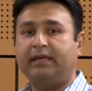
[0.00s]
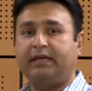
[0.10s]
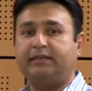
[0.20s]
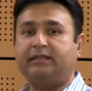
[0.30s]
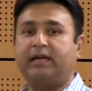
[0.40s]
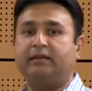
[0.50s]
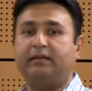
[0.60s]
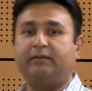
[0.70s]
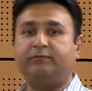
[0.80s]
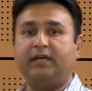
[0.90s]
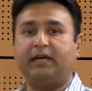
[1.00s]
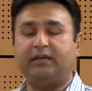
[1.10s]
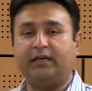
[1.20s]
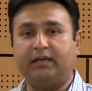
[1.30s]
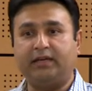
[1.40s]
is that if they are
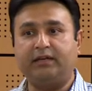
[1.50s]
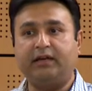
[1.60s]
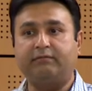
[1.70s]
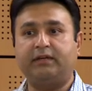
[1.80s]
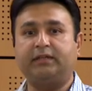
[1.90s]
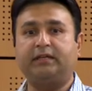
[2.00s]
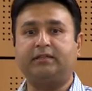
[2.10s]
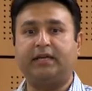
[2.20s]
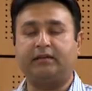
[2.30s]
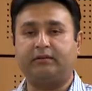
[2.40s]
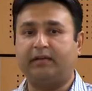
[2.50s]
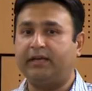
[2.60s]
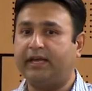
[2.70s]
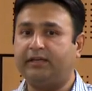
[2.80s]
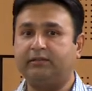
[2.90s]
in an area where there is like
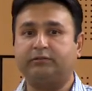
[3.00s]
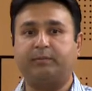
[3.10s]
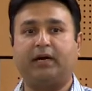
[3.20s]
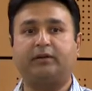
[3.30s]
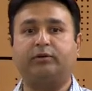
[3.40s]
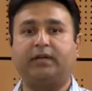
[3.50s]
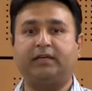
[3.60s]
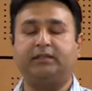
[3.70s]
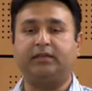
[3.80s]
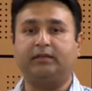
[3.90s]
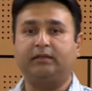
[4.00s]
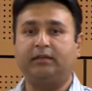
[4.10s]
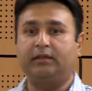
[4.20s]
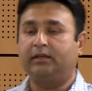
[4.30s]
any spark or anything,